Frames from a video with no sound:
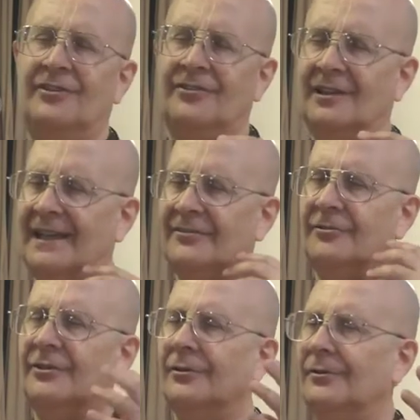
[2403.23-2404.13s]
this
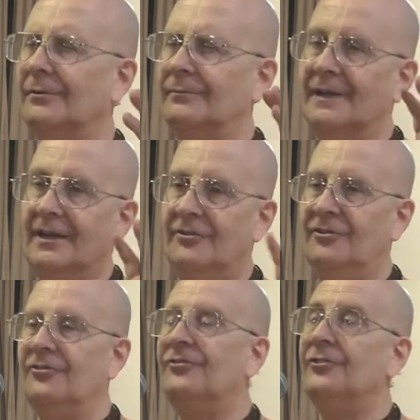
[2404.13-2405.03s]
electrical
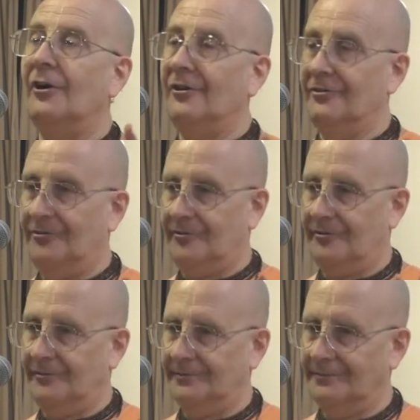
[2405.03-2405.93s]
discharge
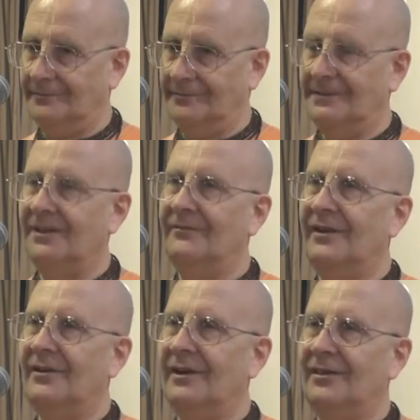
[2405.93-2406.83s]
of
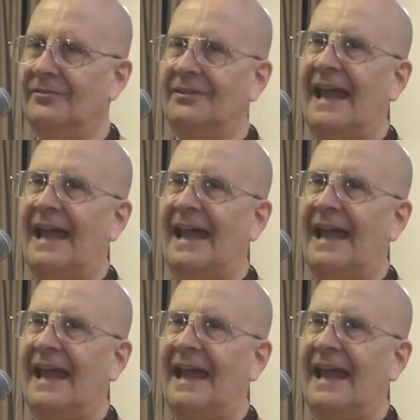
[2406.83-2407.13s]
various